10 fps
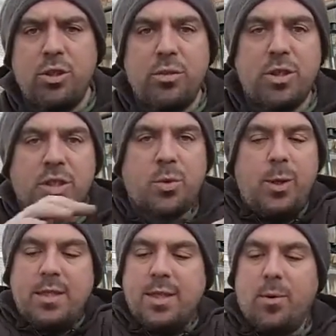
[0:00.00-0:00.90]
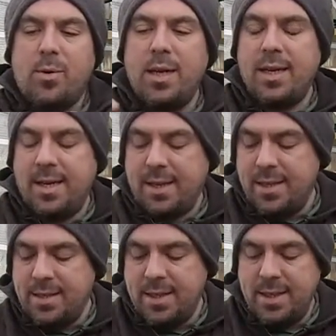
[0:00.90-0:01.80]
you just squeeze them all in like
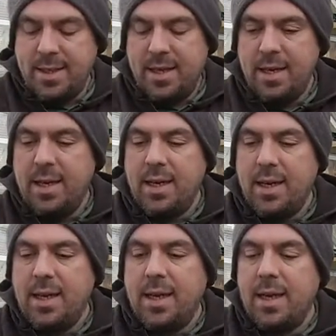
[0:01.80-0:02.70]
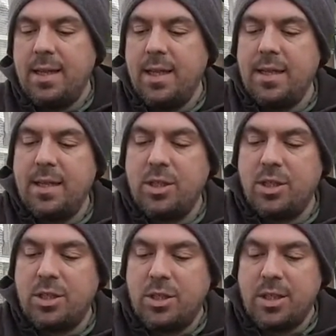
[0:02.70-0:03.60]
that, and then
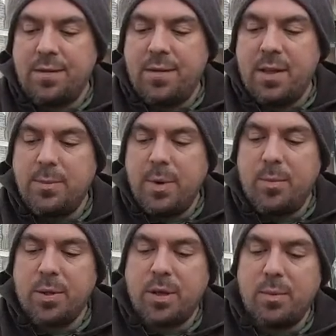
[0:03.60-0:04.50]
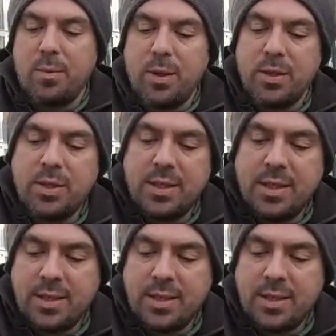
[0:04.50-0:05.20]
just fill them up with compost.